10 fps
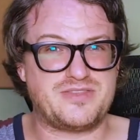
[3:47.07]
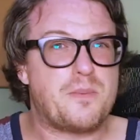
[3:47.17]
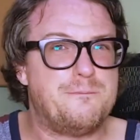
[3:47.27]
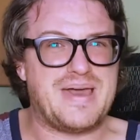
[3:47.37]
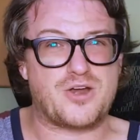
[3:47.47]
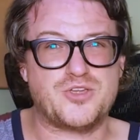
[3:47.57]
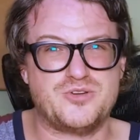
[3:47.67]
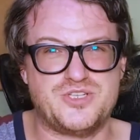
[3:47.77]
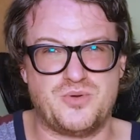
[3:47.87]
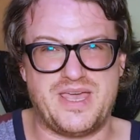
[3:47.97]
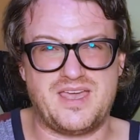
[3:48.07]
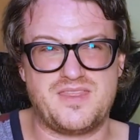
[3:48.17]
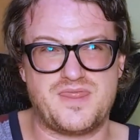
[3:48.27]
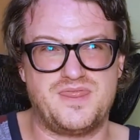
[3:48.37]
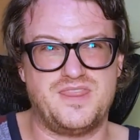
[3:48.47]
The better you're doing,
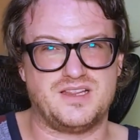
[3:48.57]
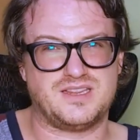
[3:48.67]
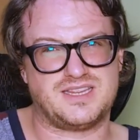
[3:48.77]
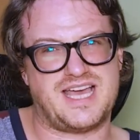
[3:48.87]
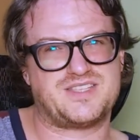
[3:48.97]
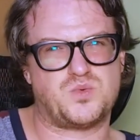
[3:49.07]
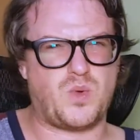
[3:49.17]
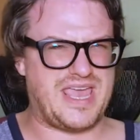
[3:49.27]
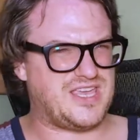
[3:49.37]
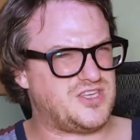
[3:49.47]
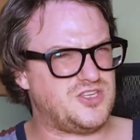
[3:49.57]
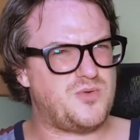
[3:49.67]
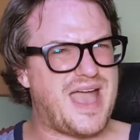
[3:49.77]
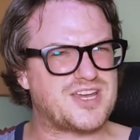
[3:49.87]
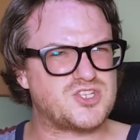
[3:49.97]
the less weight you
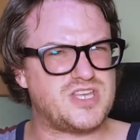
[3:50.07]
actually